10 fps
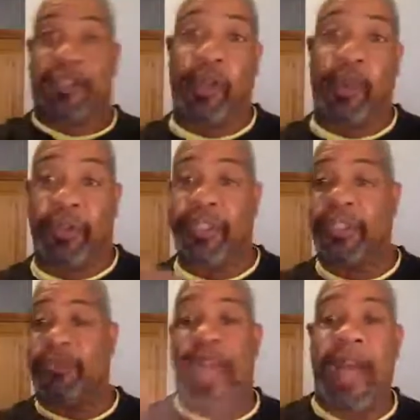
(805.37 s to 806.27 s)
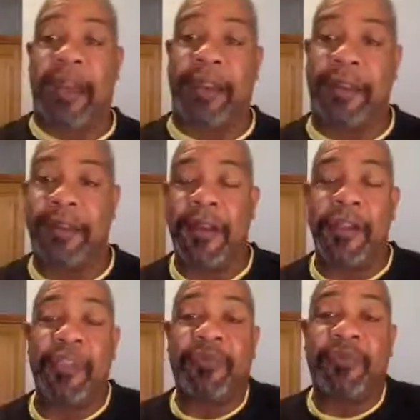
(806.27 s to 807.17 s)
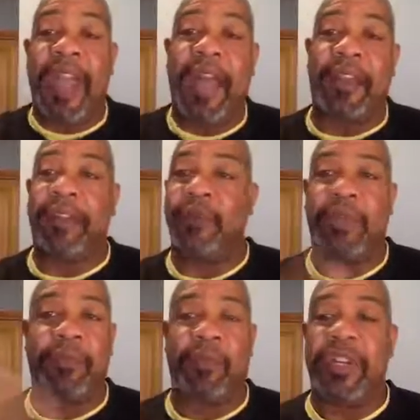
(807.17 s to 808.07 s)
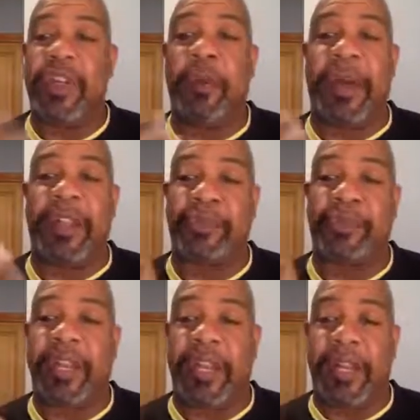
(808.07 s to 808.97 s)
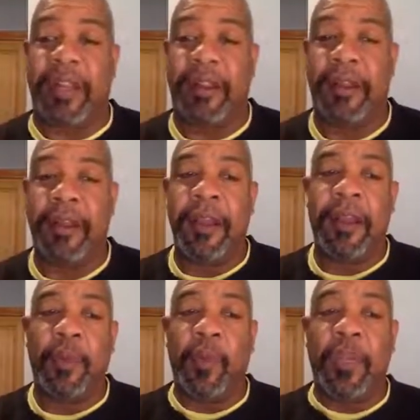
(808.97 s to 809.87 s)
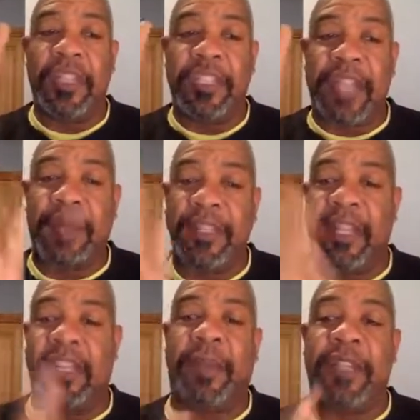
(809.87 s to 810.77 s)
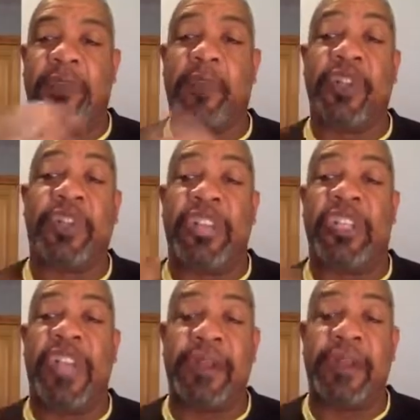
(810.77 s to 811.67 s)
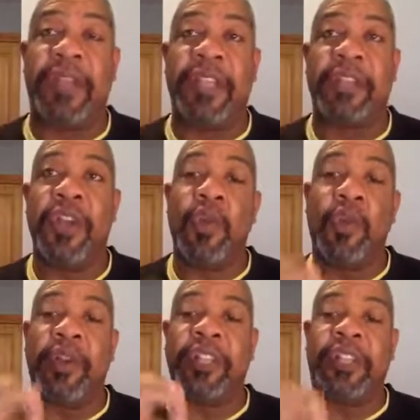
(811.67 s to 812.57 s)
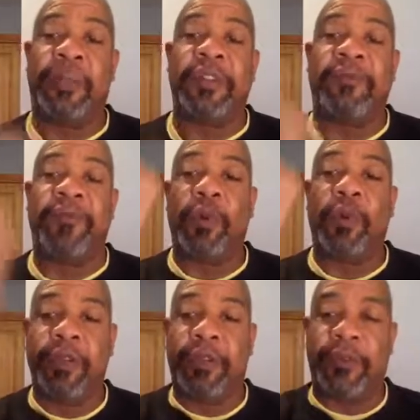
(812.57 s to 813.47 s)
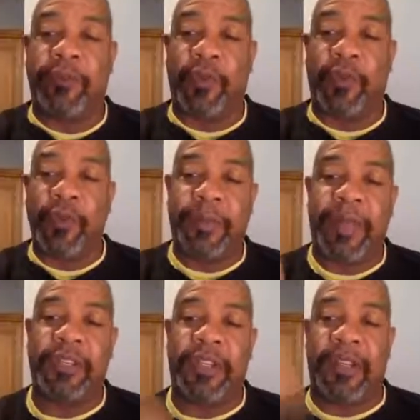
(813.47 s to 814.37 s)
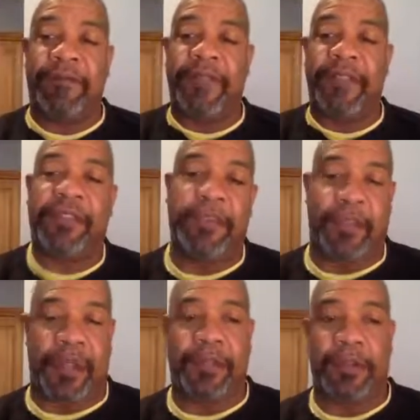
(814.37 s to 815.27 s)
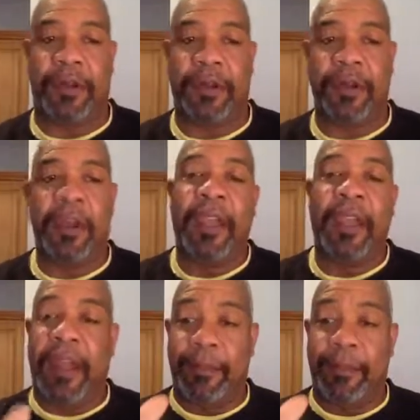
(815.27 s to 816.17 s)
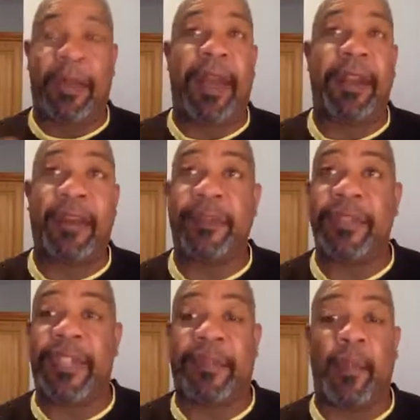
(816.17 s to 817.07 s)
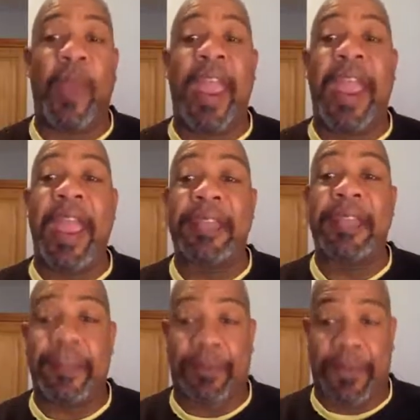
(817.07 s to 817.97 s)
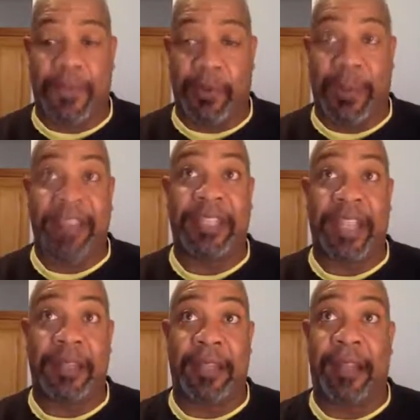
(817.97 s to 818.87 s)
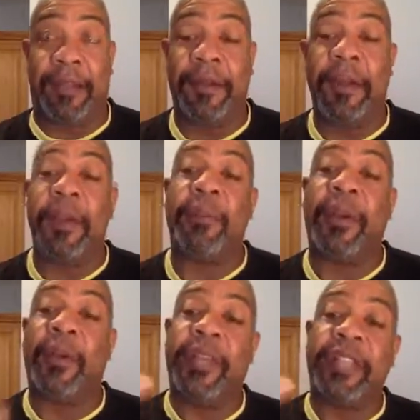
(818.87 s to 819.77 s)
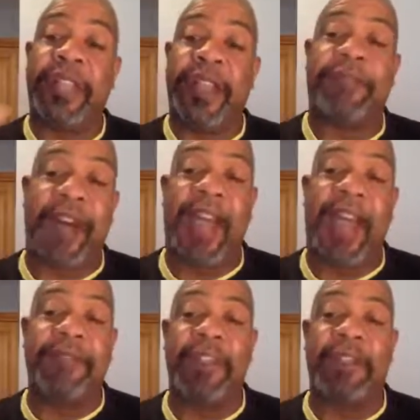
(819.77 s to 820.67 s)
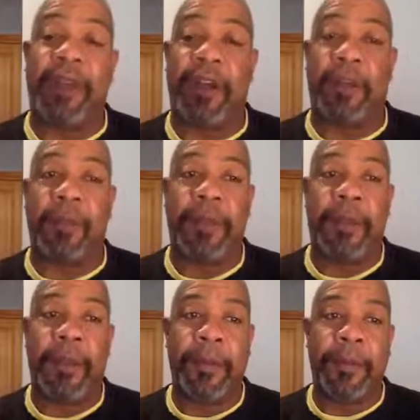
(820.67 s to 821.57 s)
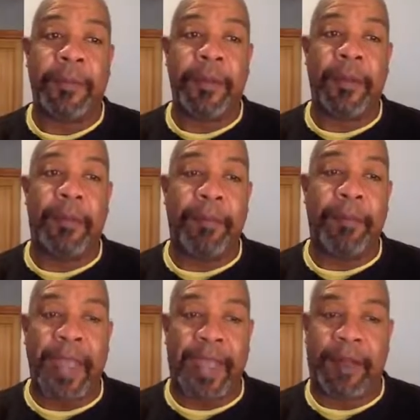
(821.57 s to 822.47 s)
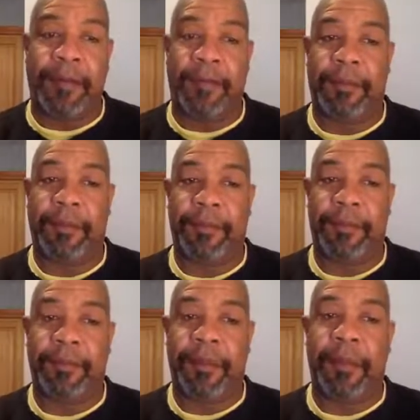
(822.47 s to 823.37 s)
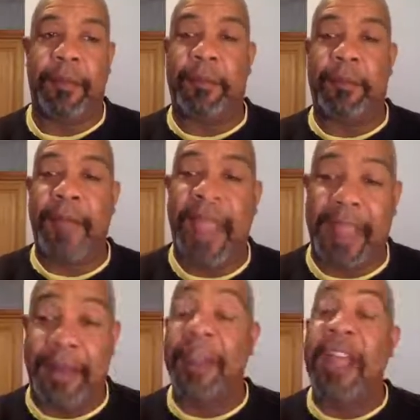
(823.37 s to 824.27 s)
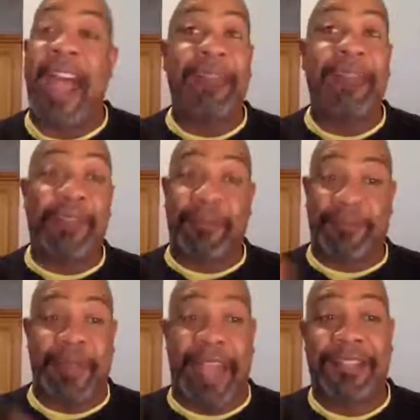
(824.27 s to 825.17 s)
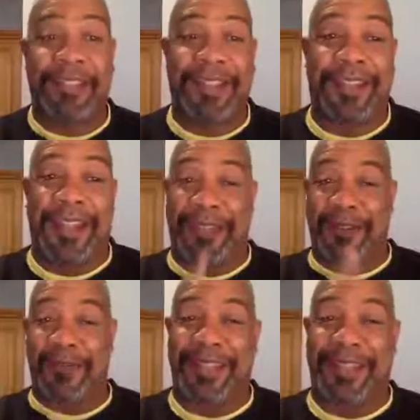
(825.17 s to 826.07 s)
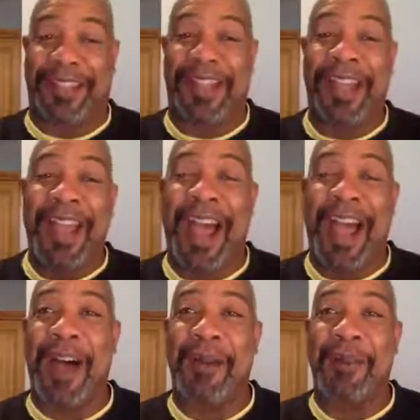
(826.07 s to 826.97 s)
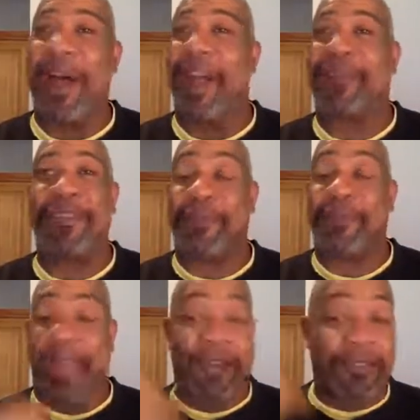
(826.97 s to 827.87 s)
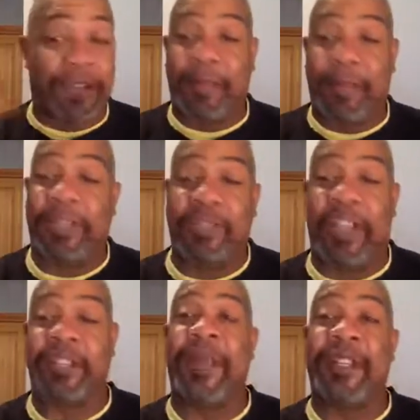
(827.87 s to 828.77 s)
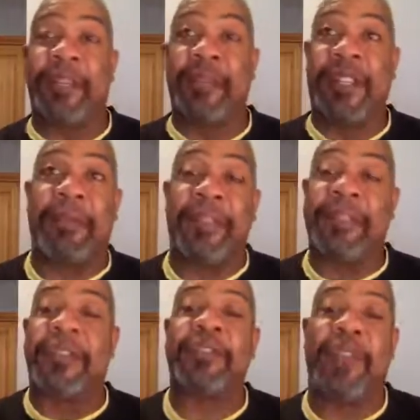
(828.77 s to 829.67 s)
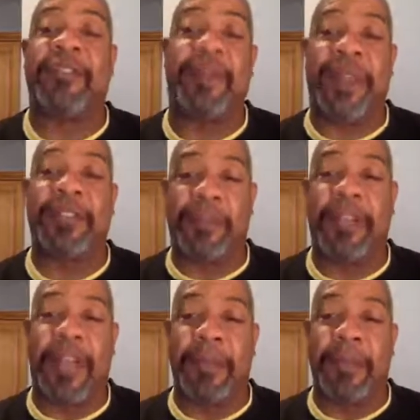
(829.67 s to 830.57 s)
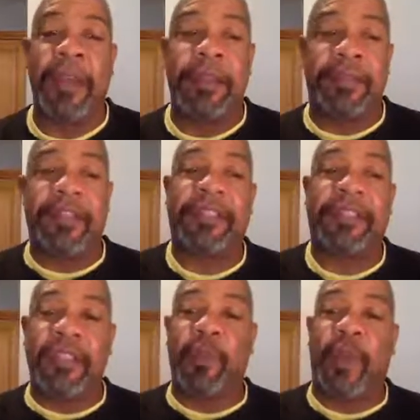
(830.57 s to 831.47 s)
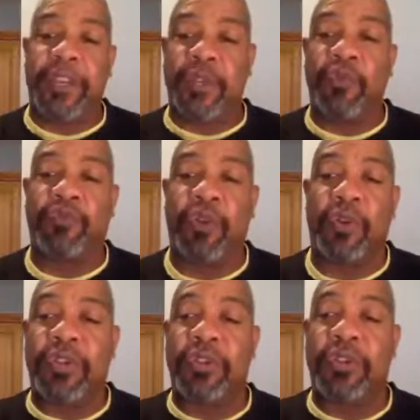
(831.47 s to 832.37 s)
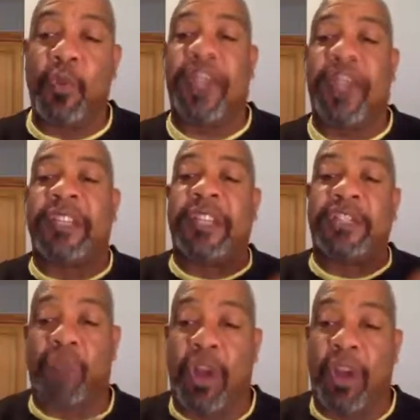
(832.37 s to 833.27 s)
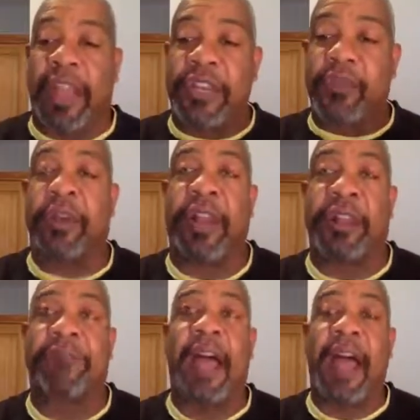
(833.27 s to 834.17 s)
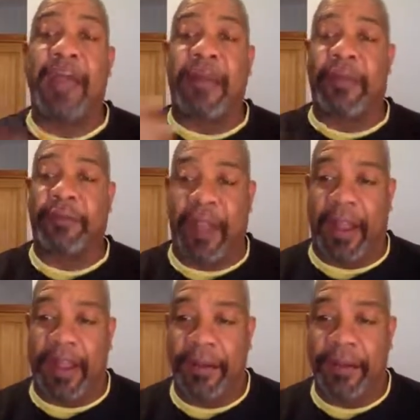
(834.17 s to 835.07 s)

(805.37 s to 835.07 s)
the world. This is reality. This reality, we know about it 3D. When we step into that space where we start to channel things, we're going to step into fourth dimension and fifth dimension. And I know I'm stepping way deep into it by saying that. But going into that 5D realm, man, and yes, thank you, Melissa. I've talked about the transformational time. This is a transformational time. This is where you grow, your wings get strong, and you learn how to fly, butterfly.